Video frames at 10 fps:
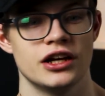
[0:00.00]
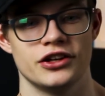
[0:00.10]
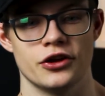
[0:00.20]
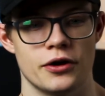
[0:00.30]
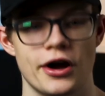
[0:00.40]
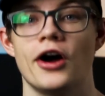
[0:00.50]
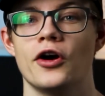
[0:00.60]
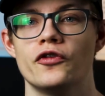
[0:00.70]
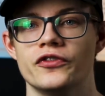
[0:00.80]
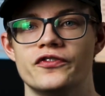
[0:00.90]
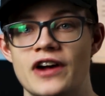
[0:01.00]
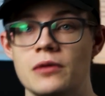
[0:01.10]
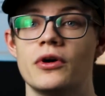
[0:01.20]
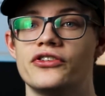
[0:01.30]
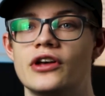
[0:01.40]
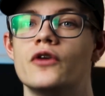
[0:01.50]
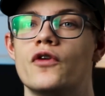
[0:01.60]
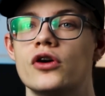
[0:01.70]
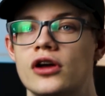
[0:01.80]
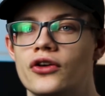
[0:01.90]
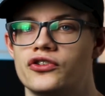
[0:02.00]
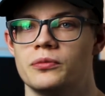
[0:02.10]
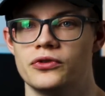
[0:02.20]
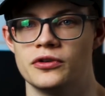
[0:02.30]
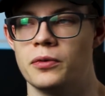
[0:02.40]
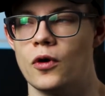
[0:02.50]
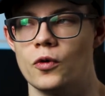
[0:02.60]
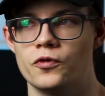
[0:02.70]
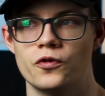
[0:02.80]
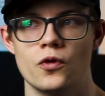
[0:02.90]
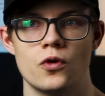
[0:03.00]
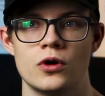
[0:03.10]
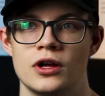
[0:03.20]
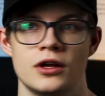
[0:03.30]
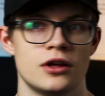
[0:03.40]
I often found myself on customer support for